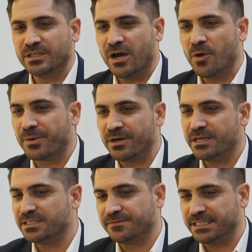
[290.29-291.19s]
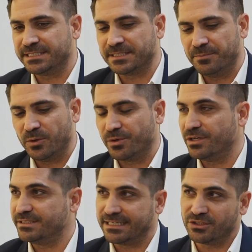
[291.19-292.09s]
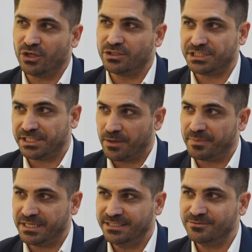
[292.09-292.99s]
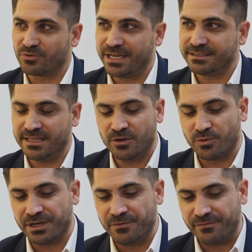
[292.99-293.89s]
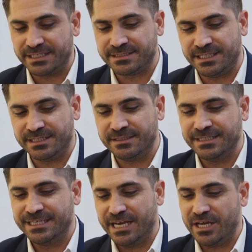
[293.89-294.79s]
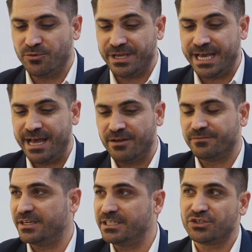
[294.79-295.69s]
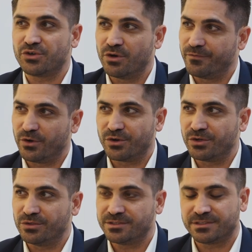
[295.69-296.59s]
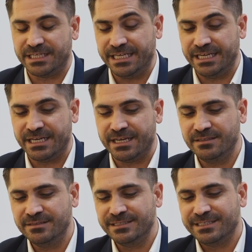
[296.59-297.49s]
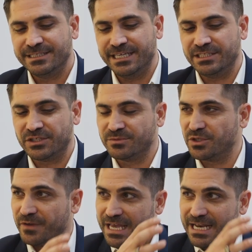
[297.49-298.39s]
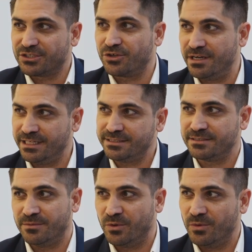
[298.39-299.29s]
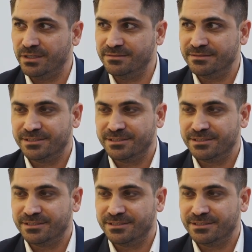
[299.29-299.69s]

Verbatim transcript: our priority is very simple. We're a technology company. Right now we're investing and we have very strong verticals in India in terms of electronics, number one.